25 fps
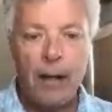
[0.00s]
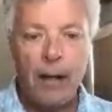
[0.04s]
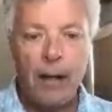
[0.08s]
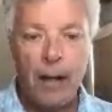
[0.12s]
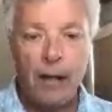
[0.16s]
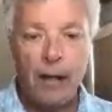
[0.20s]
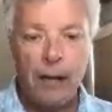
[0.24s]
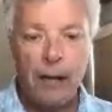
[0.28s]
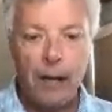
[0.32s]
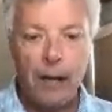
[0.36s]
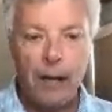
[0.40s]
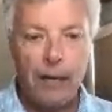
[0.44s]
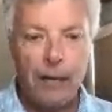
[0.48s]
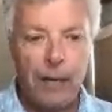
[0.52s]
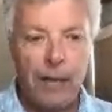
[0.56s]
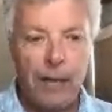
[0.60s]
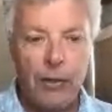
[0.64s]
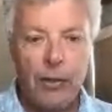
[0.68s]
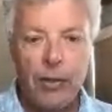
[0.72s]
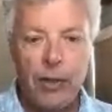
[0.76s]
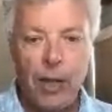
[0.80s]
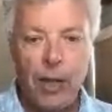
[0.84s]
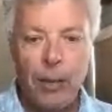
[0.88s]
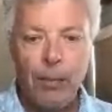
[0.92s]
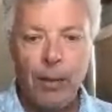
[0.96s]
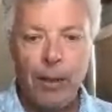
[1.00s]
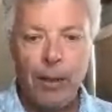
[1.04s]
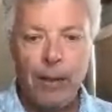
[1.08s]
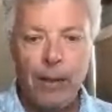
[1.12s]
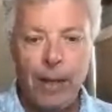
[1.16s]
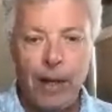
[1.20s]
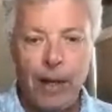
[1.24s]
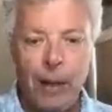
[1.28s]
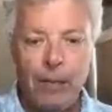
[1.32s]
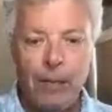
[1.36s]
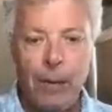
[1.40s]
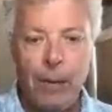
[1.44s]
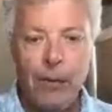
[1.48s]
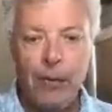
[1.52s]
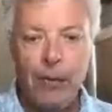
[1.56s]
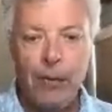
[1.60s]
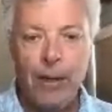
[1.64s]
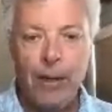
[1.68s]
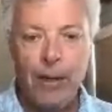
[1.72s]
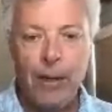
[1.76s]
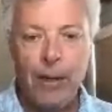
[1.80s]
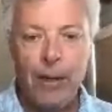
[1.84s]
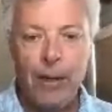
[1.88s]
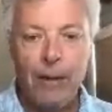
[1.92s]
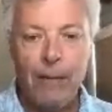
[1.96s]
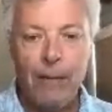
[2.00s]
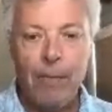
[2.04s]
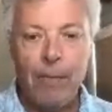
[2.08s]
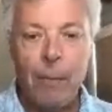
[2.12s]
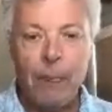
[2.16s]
Look at this shapely tugboat here.